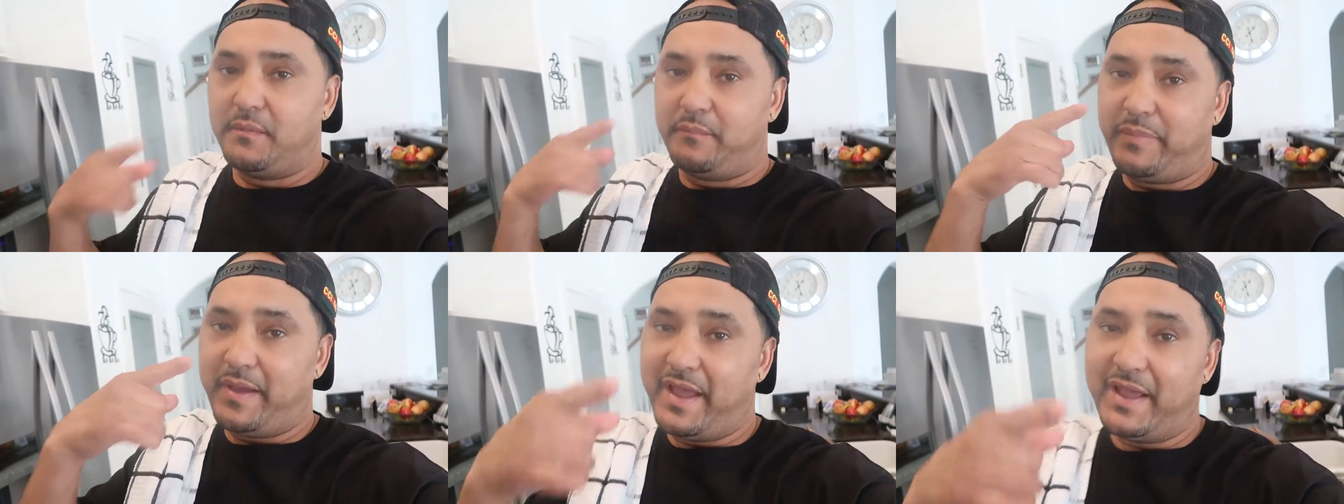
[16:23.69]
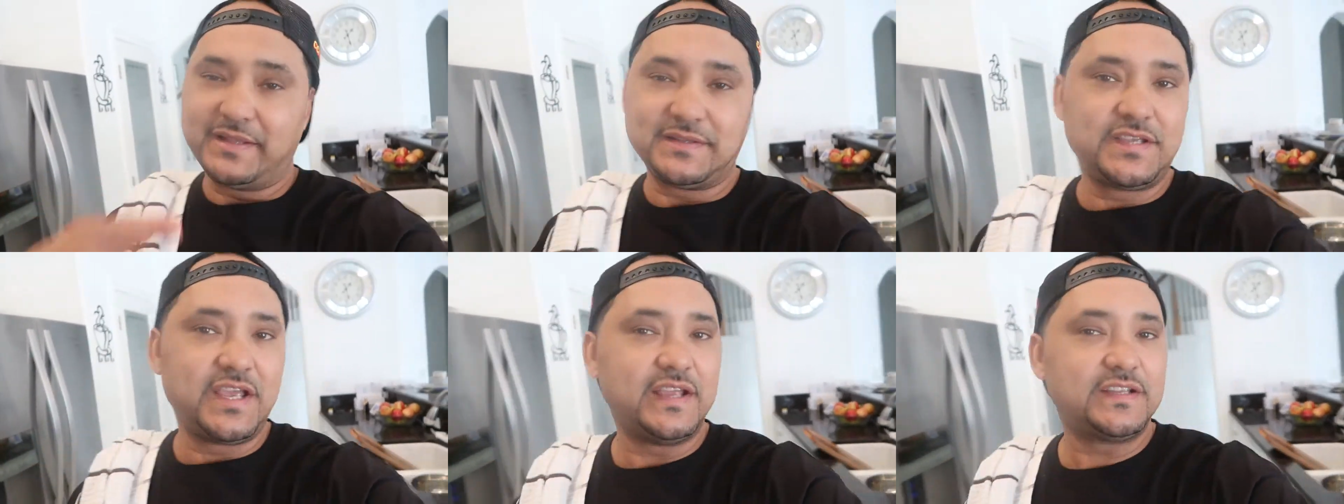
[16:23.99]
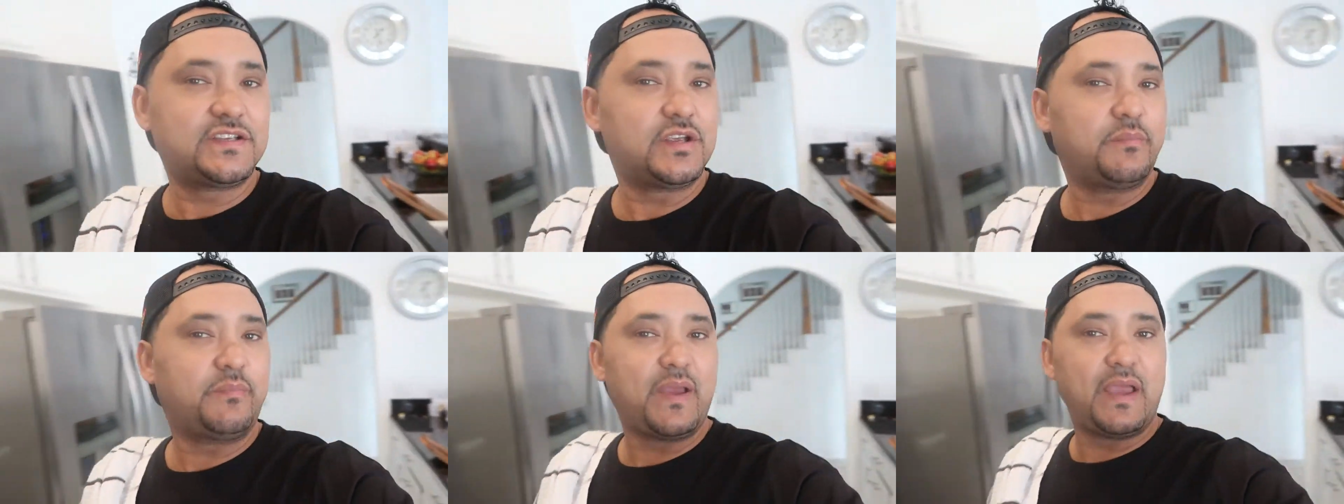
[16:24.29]
Pay
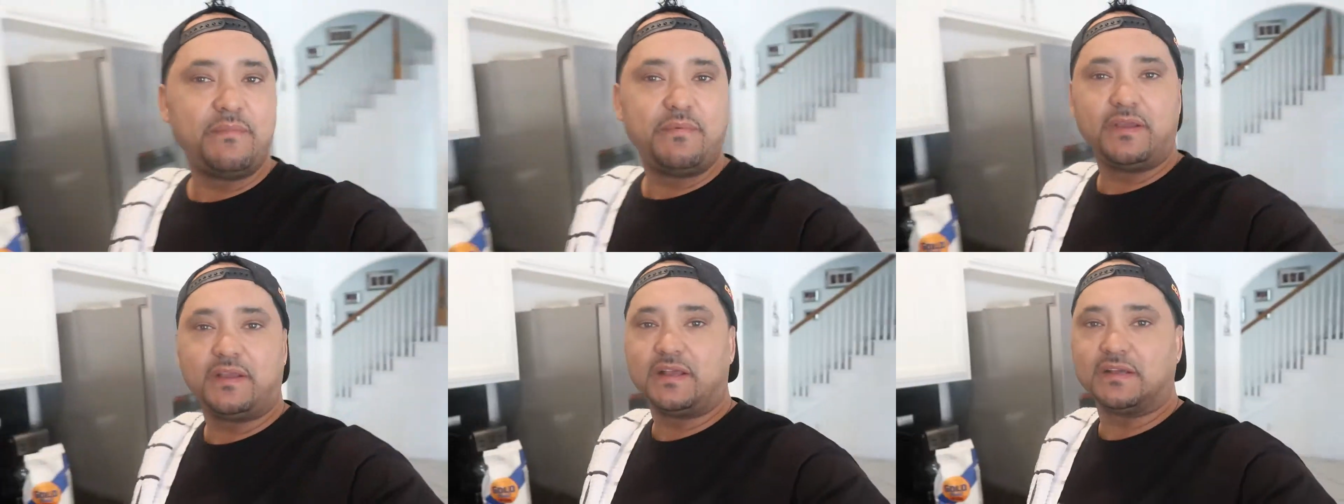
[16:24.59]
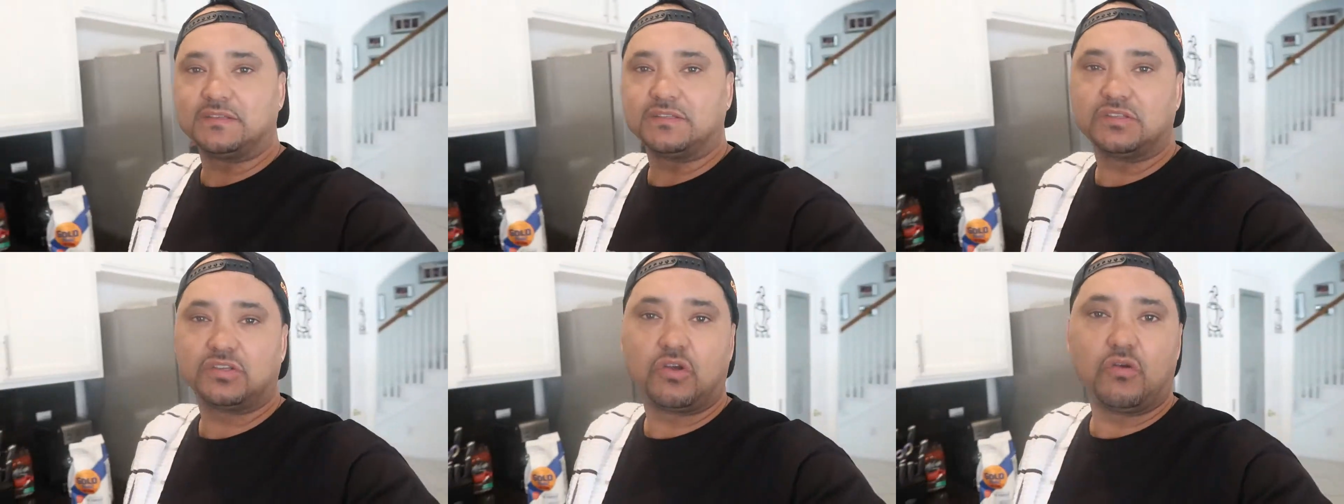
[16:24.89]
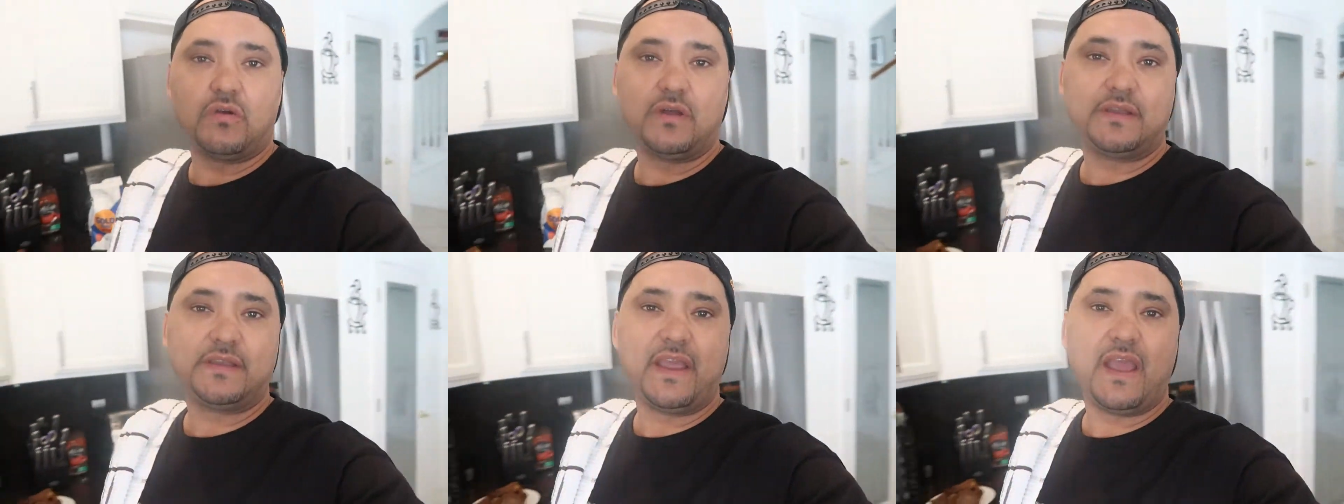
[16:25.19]
attention, baby, cause it's
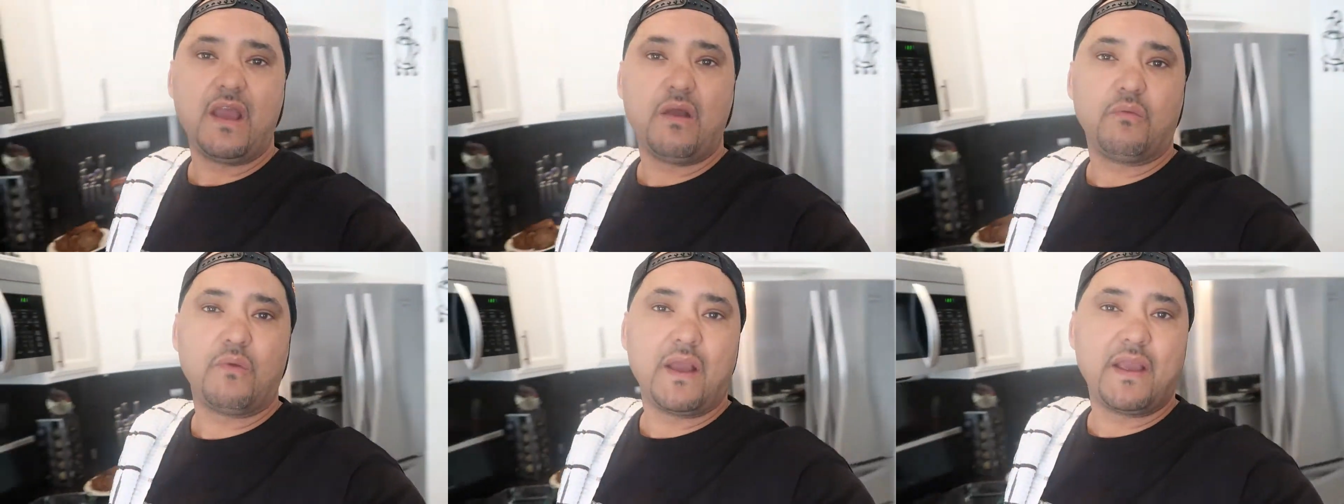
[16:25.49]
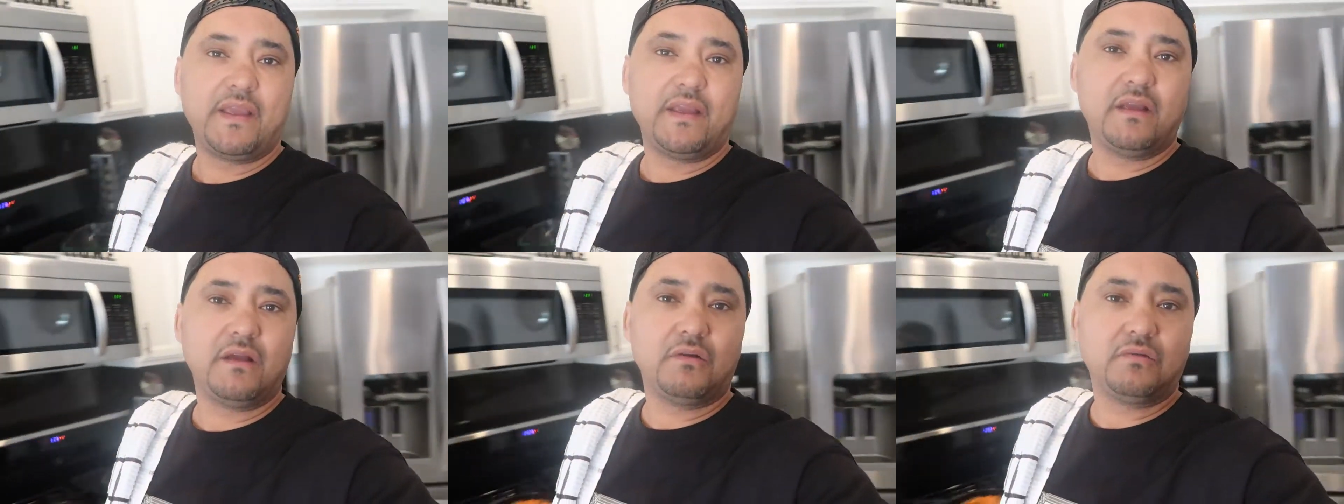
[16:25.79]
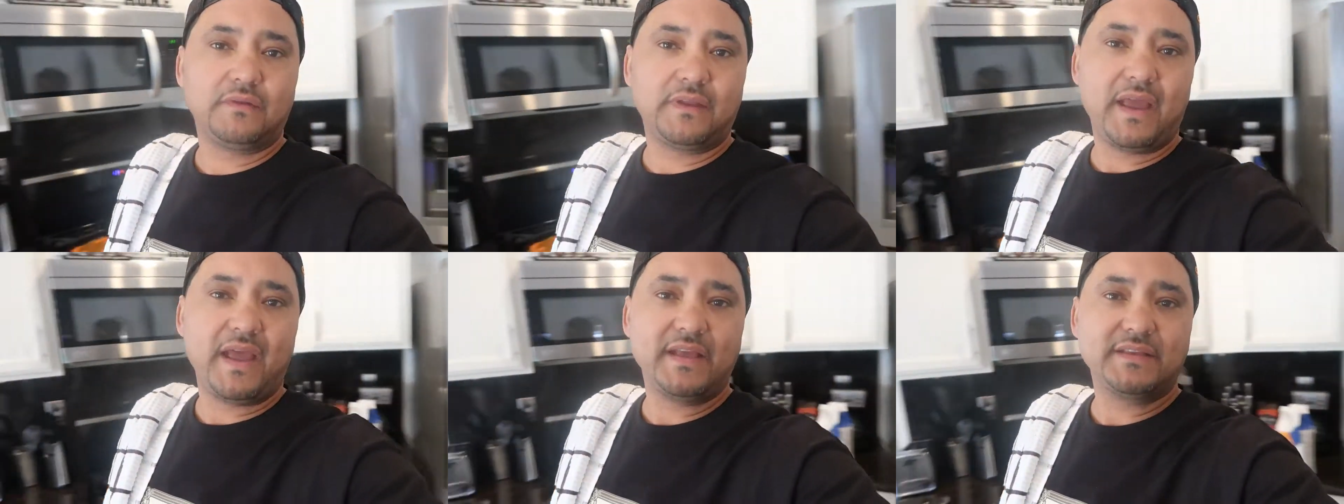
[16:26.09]
going down right here
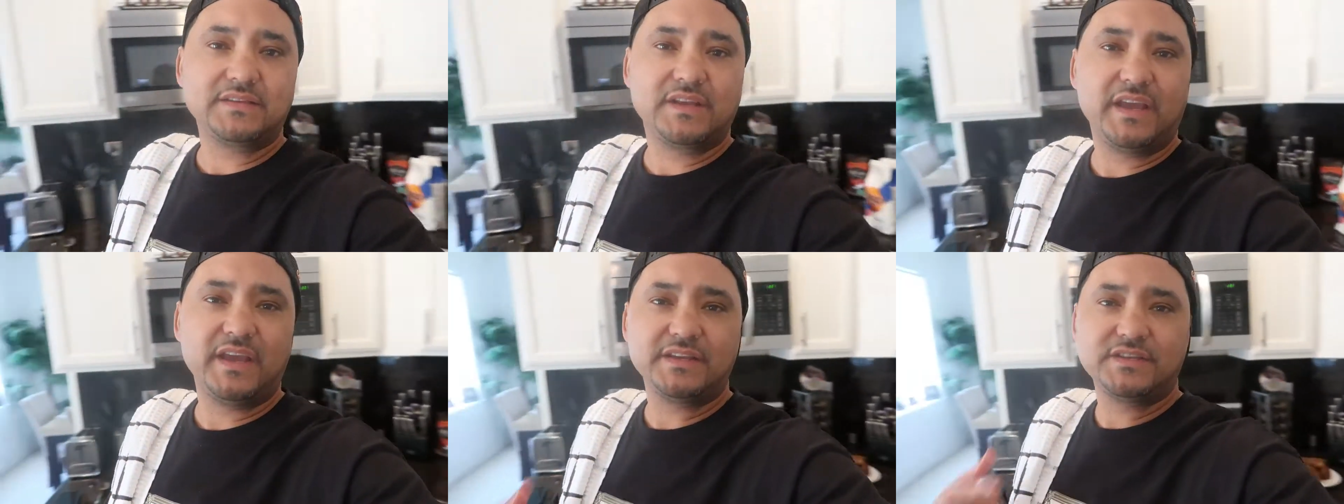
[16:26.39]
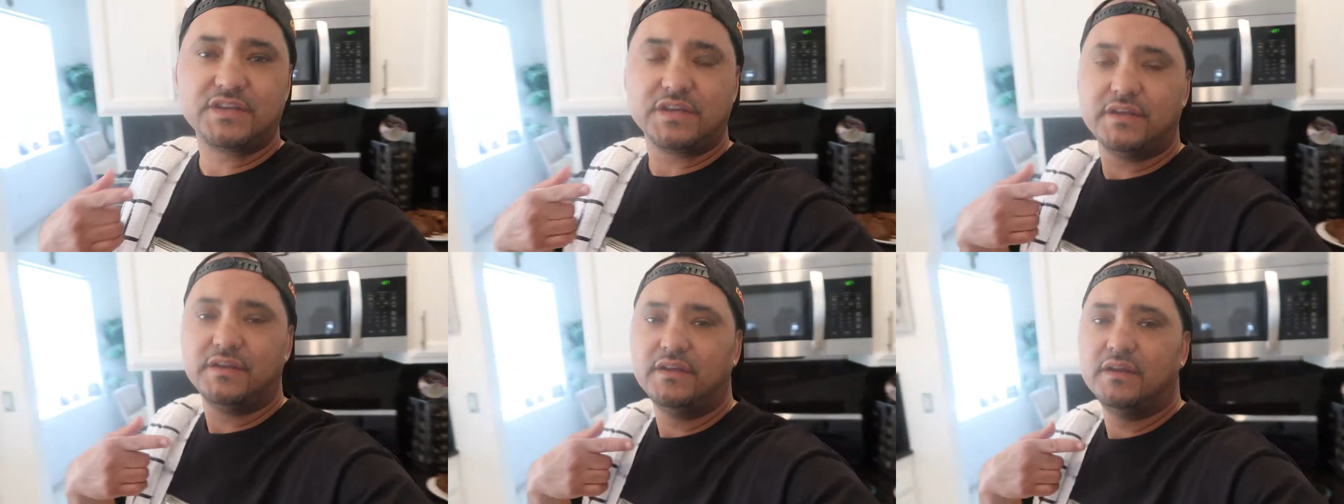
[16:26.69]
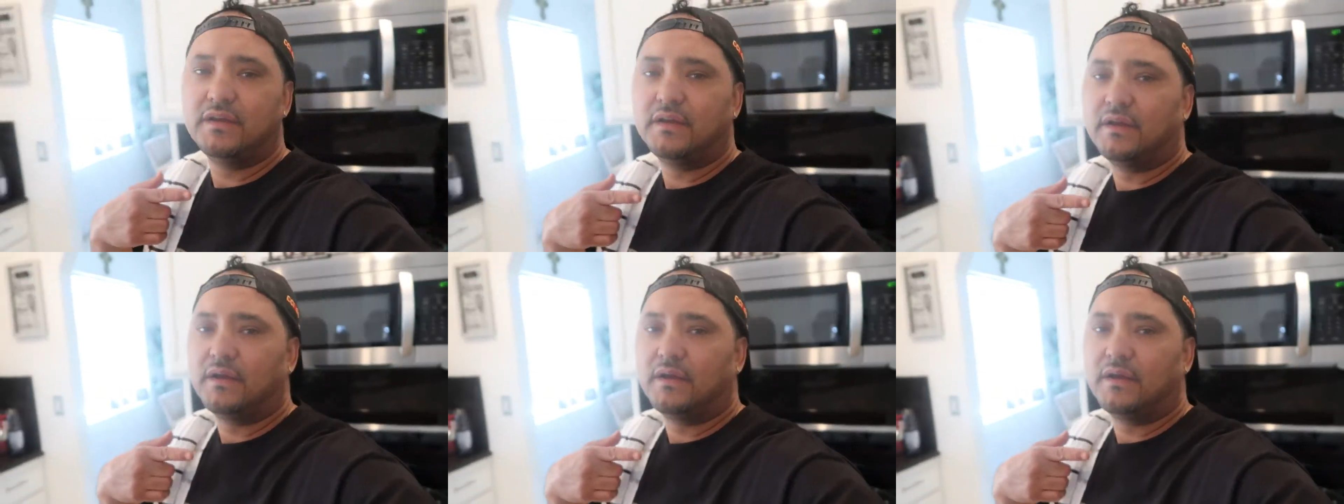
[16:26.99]
on Dad's Kitchen.